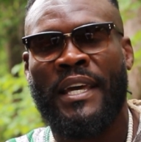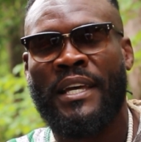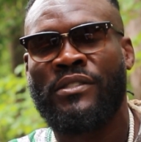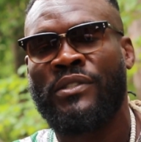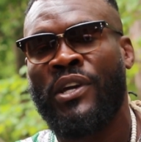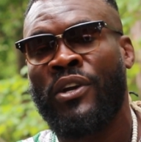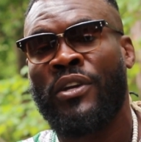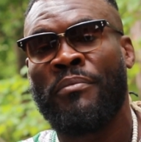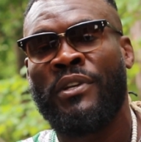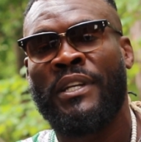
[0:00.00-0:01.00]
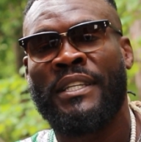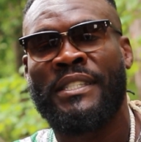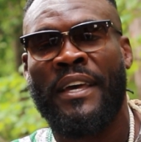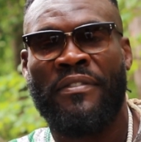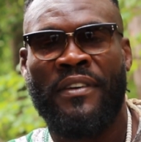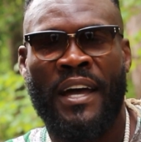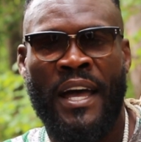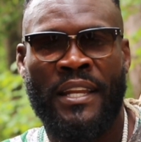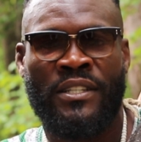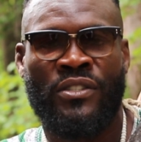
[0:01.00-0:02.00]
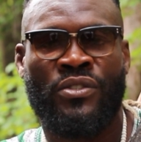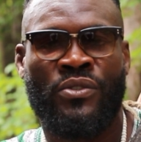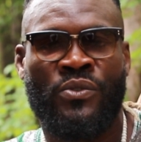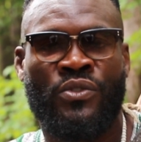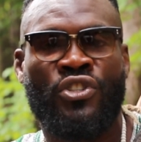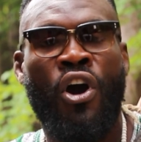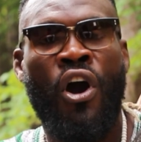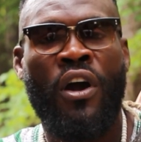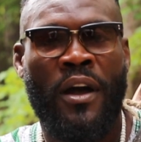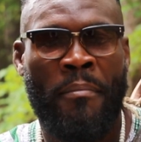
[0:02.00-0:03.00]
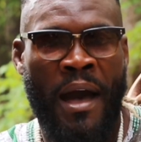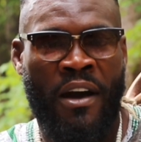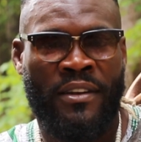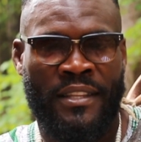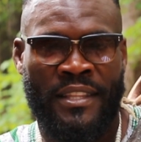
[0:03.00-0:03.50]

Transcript: esoteric communities have forgotten to talk about